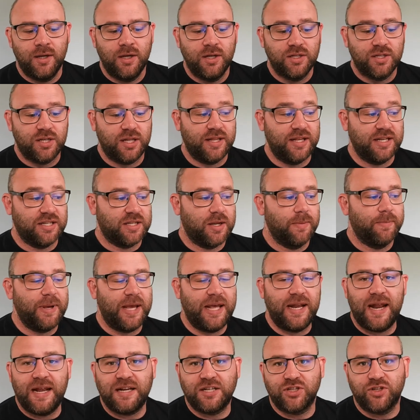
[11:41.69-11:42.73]
So this could be
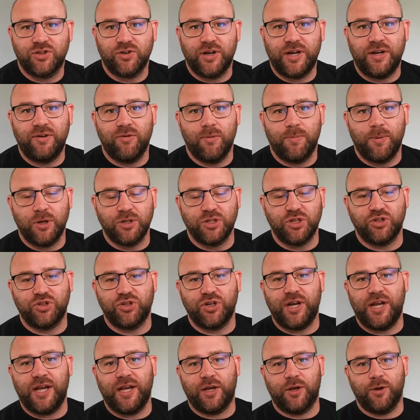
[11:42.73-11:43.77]
an S3
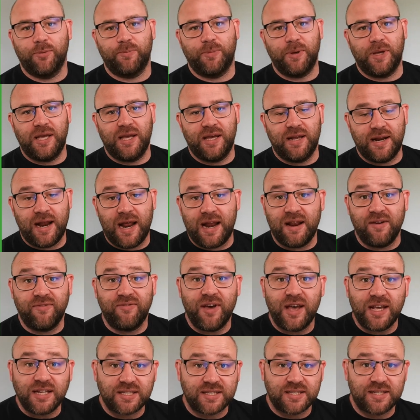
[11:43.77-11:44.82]
repository, it could be an
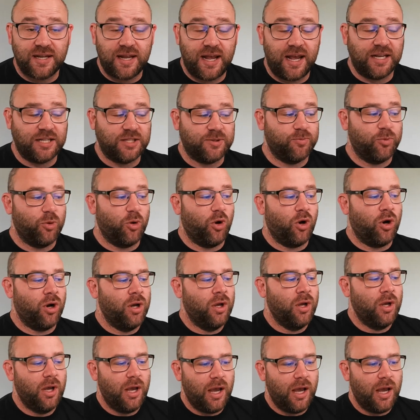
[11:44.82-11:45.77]
NFS export,